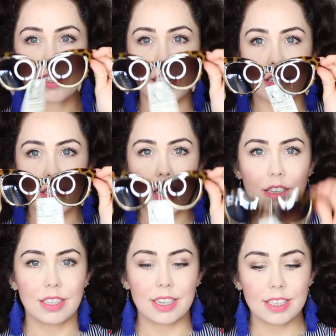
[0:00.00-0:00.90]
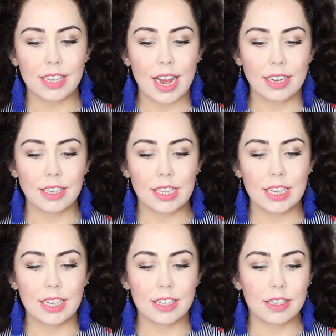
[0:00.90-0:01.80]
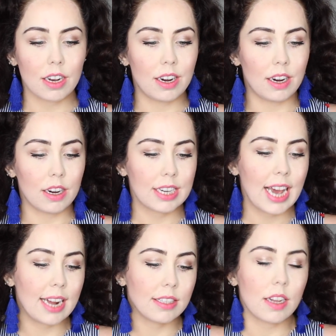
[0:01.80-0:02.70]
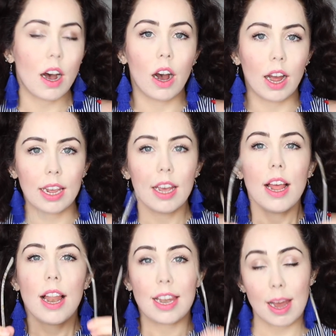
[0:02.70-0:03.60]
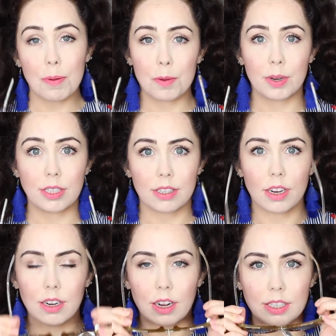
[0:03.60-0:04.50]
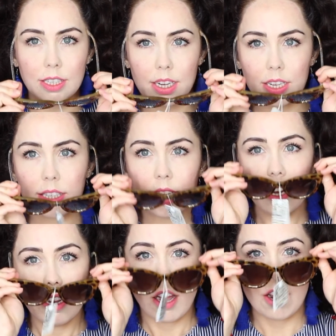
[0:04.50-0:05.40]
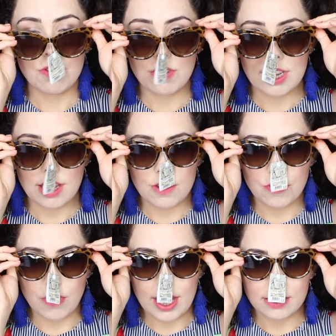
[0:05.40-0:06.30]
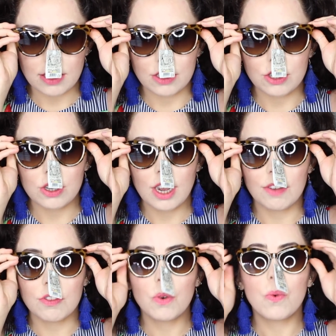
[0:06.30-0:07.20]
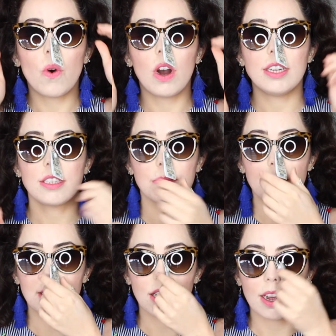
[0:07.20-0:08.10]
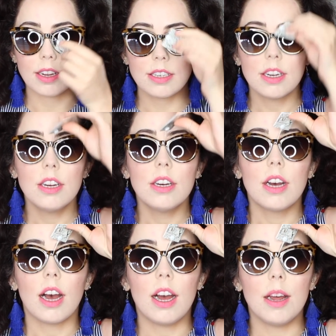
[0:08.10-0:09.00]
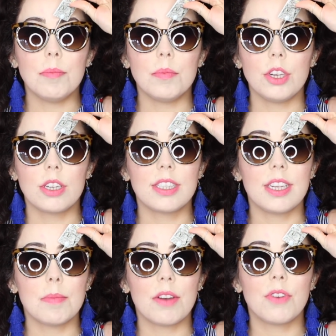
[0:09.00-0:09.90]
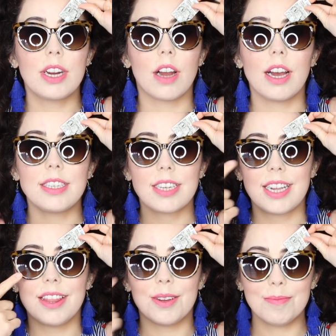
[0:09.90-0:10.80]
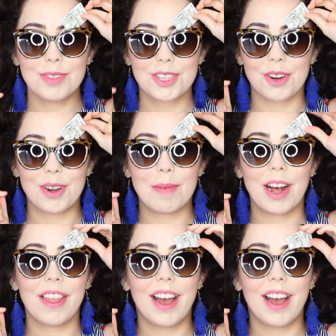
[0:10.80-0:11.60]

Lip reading: sunglasses, and these are cat eye leopard print sunglasses. Hopefully they fit. I do have quite a big head. You can see my ring light in them, sorry about